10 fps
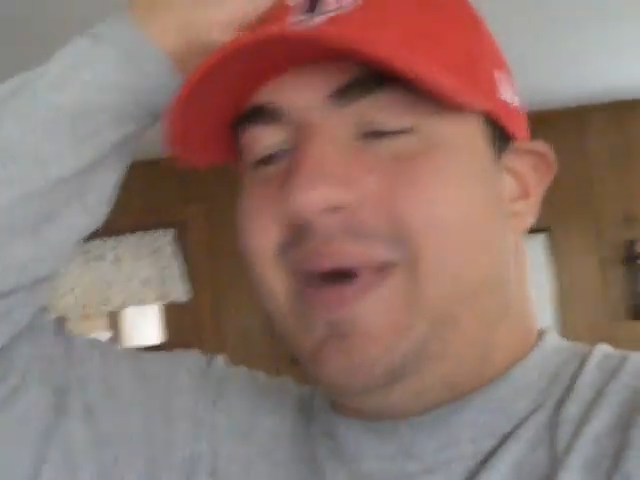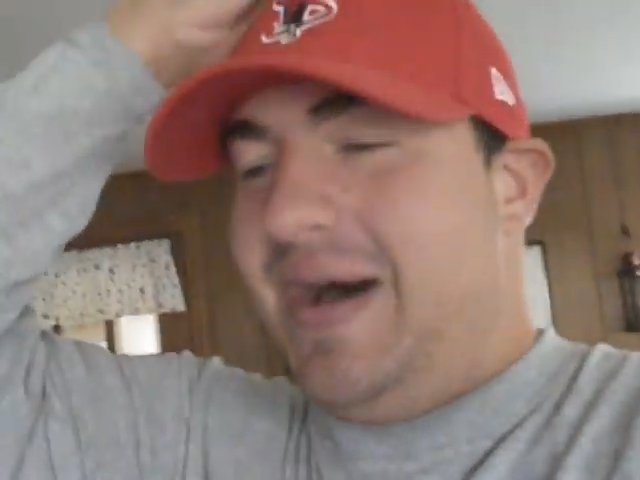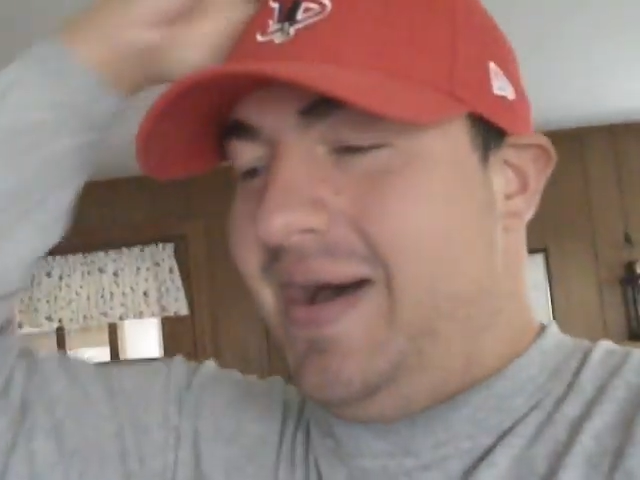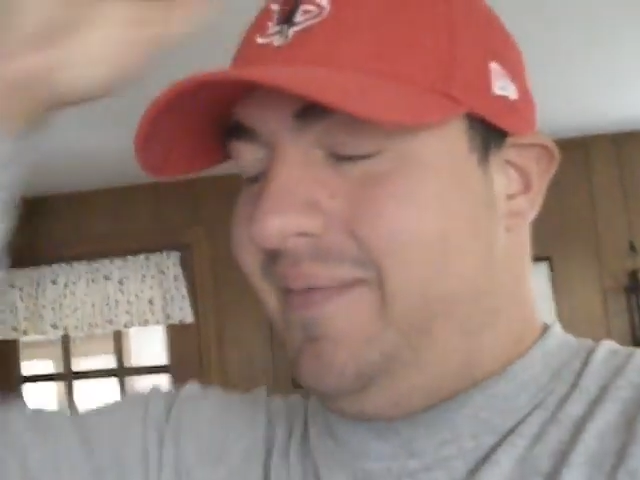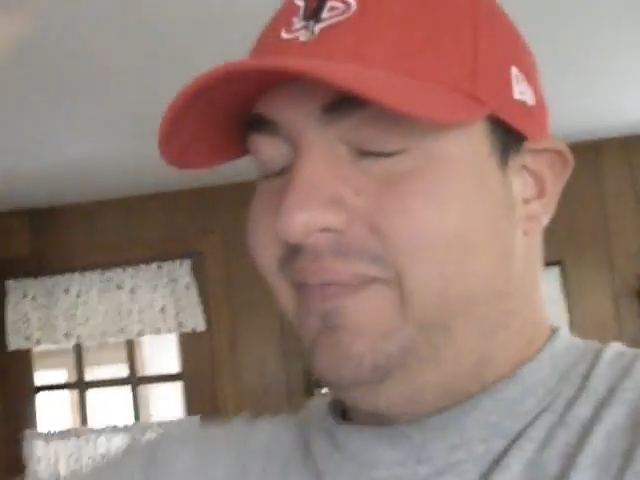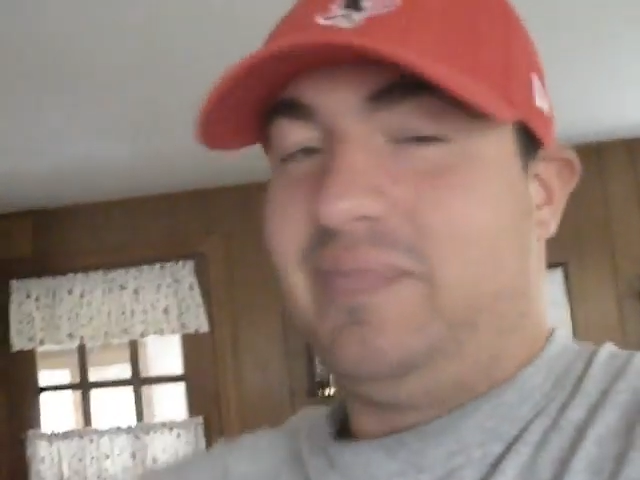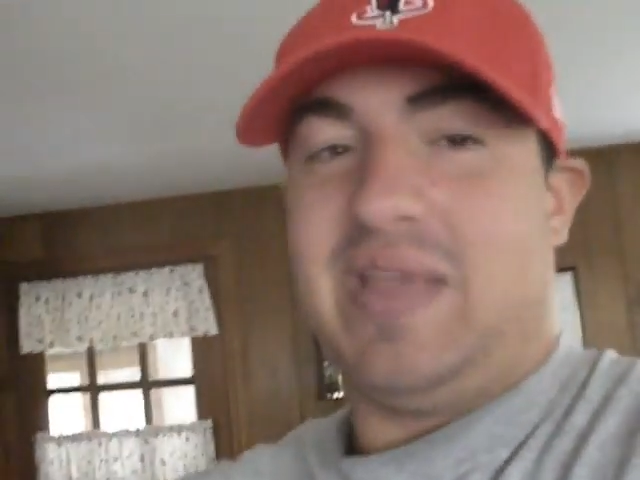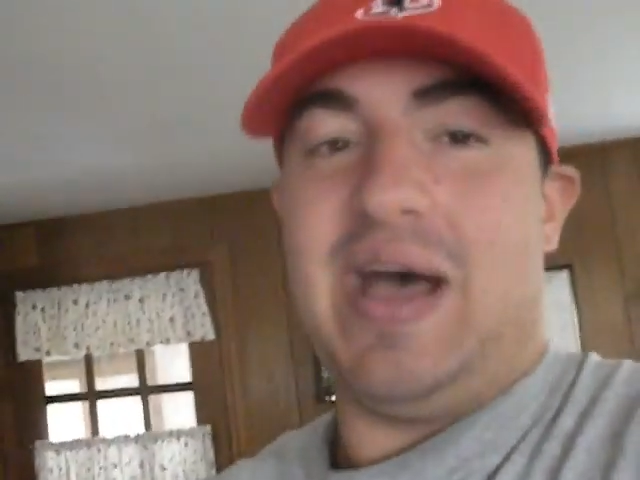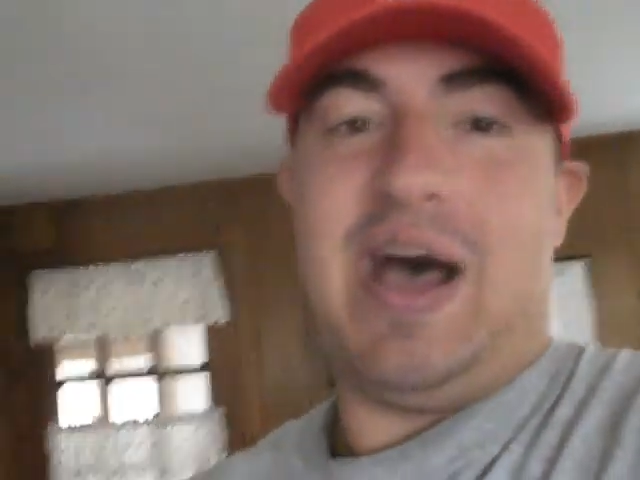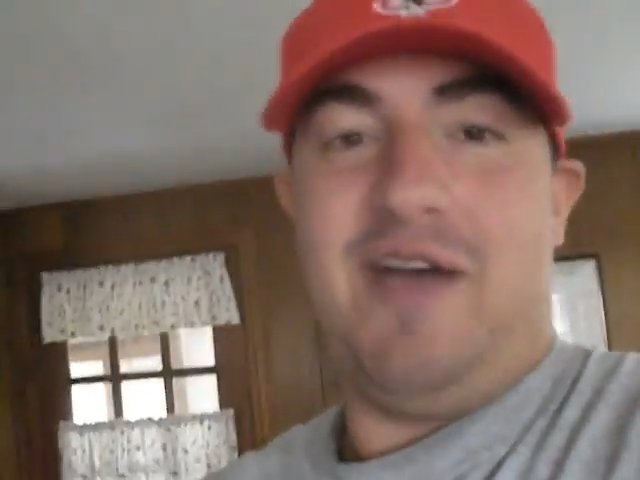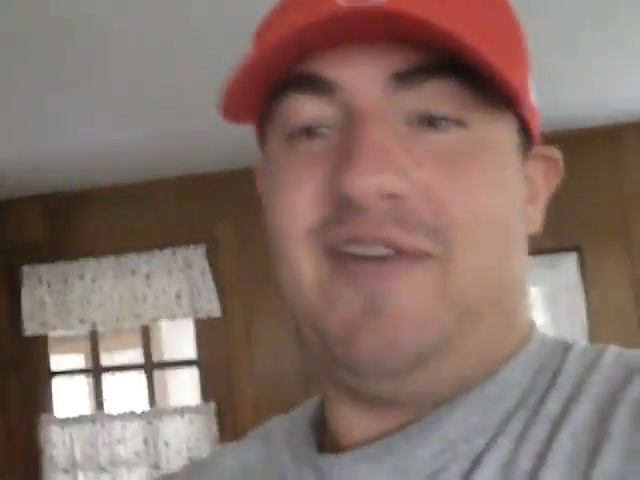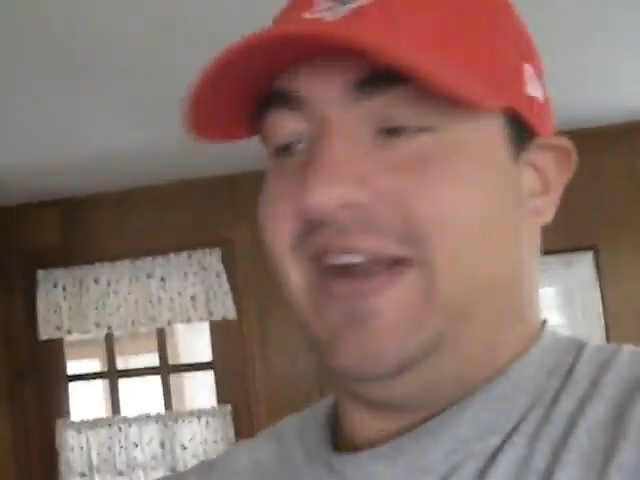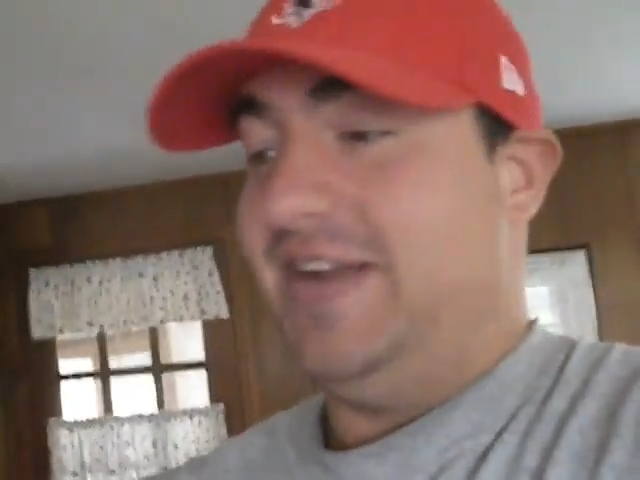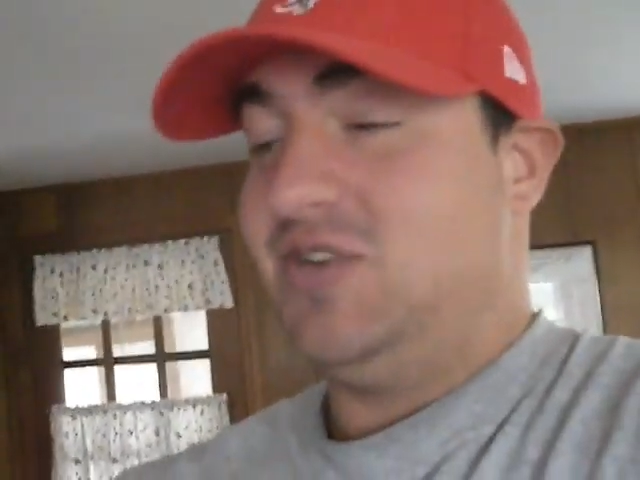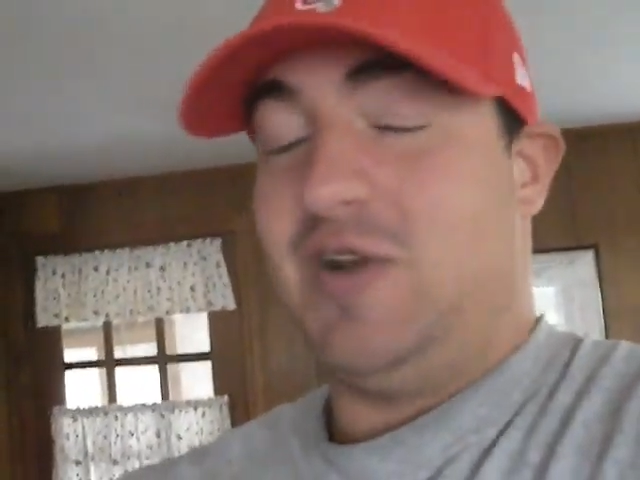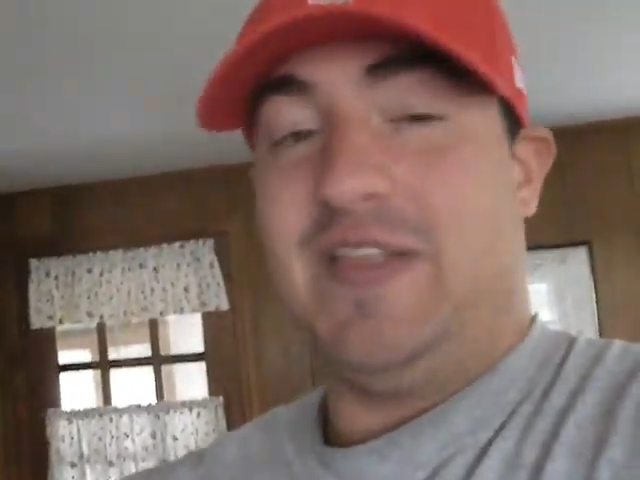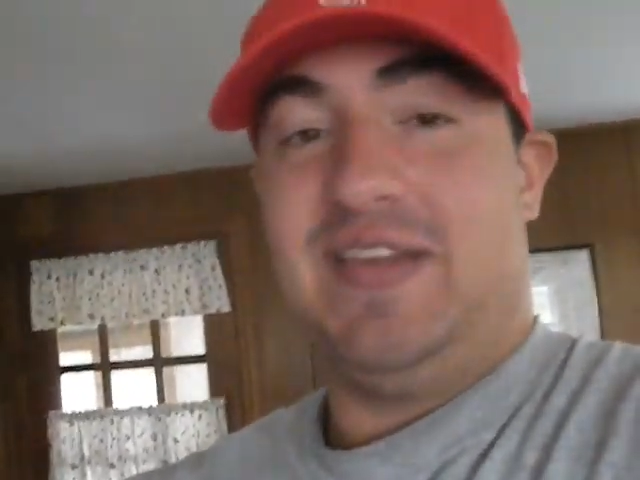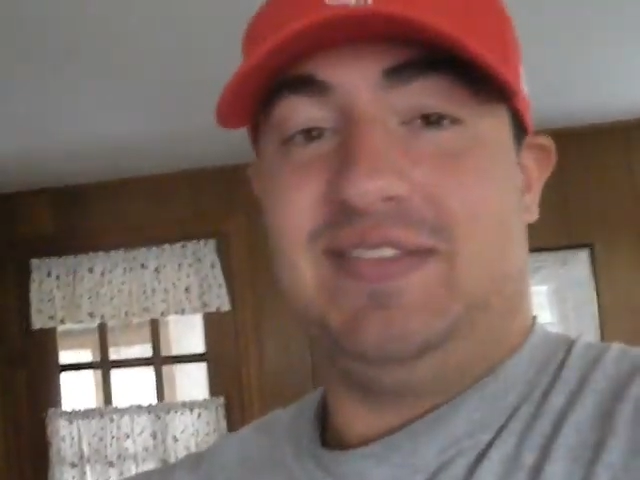but I really enjoyed